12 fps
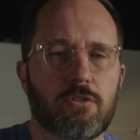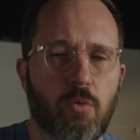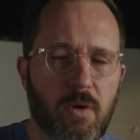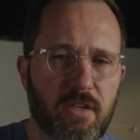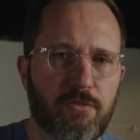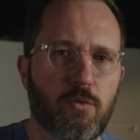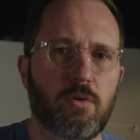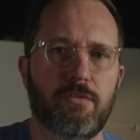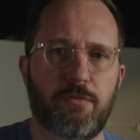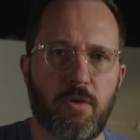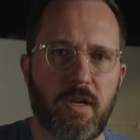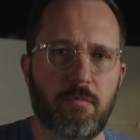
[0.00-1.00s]
24
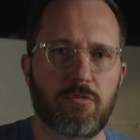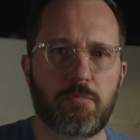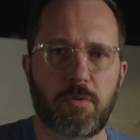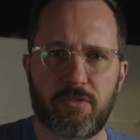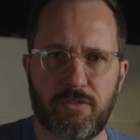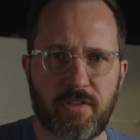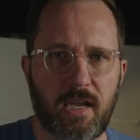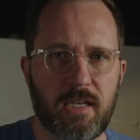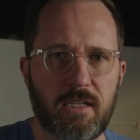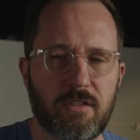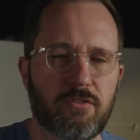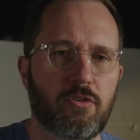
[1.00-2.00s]
frames per
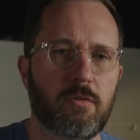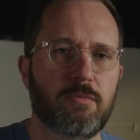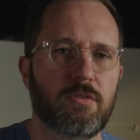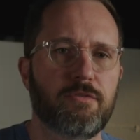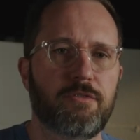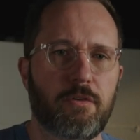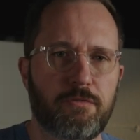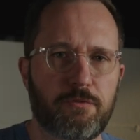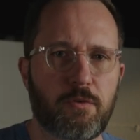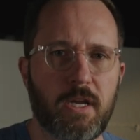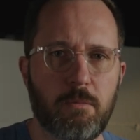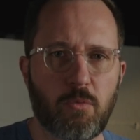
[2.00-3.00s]
second in terms of
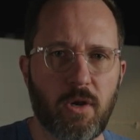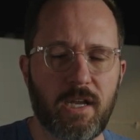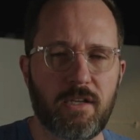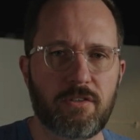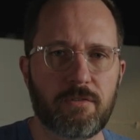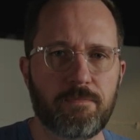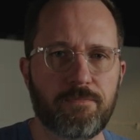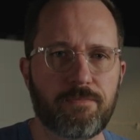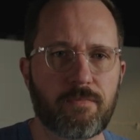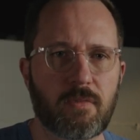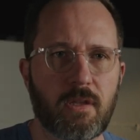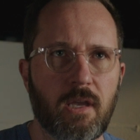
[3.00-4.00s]
frame rate.
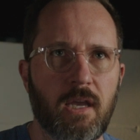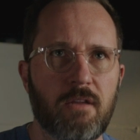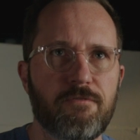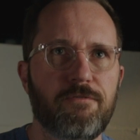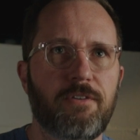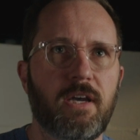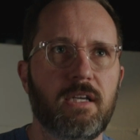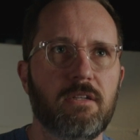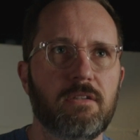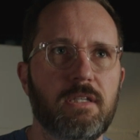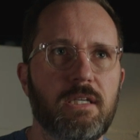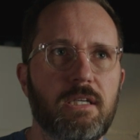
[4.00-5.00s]
And
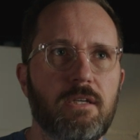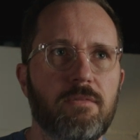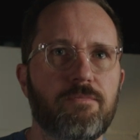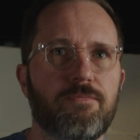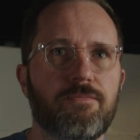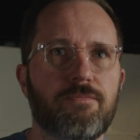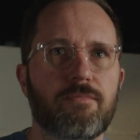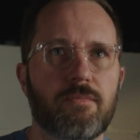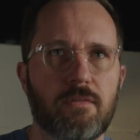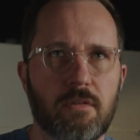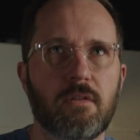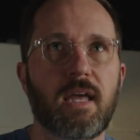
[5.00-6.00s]
finally,
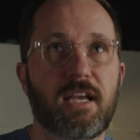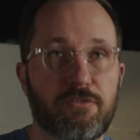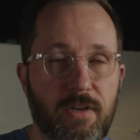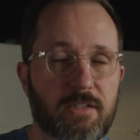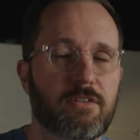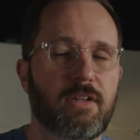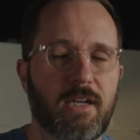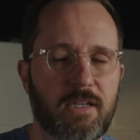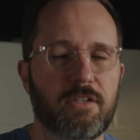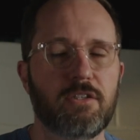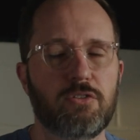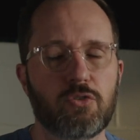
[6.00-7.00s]
the last factor that I
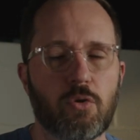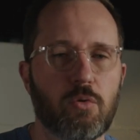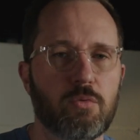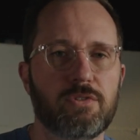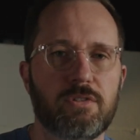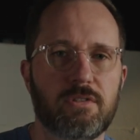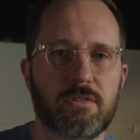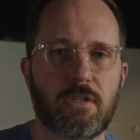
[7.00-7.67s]
could control was